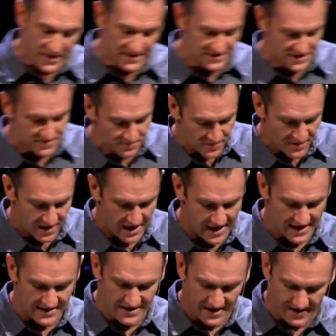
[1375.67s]
weeks,
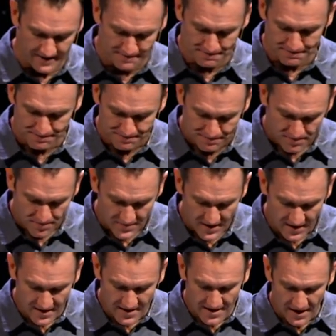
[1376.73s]
and
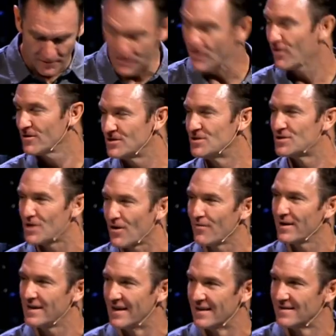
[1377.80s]
I'd encourage you to start
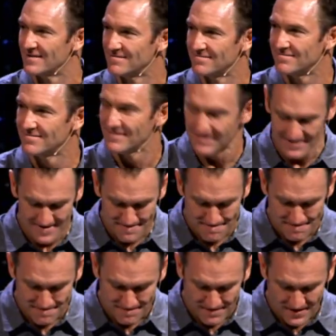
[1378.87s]
reading it.
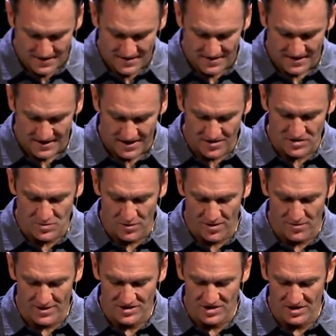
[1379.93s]
Here's where
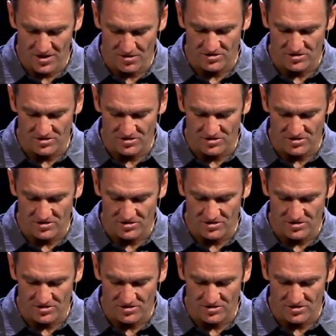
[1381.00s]
I want you to